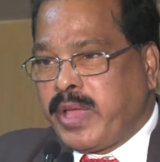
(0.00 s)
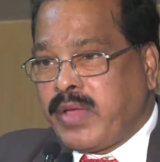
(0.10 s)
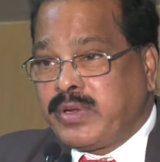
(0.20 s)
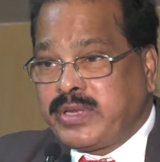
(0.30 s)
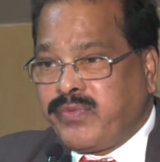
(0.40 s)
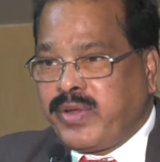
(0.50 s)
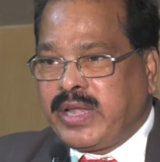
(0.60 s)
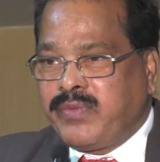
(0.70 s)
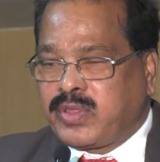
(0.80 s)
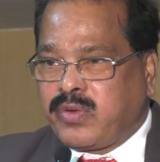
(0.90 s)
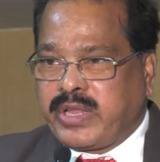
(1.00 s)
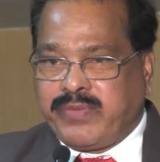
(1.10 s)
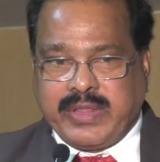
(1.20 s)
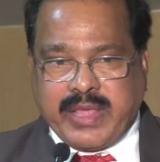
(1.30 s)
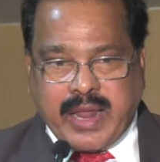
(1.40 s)
I will definitely, without
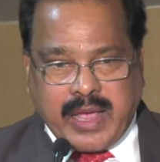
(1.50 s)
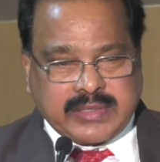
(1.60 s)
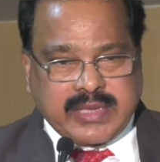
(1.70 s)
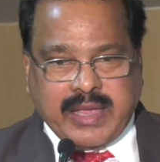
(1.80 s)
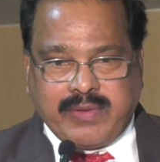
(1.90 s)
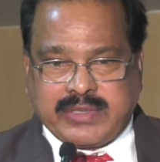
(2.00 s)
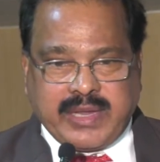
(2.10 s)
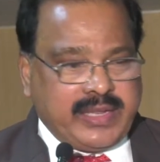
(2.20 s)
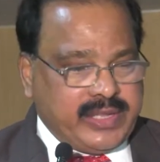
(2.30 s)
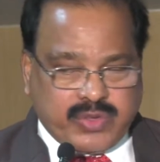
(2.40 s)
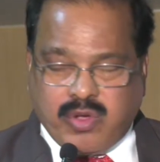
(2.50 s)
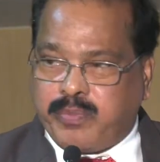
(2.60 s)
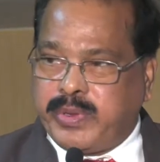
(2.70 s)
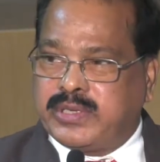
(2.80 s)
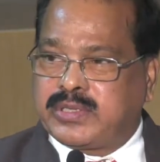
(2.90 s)
even their asking, I will send these
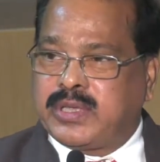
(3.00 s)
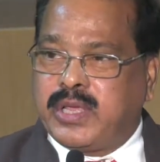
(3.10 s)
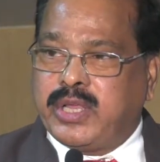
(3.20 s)
copies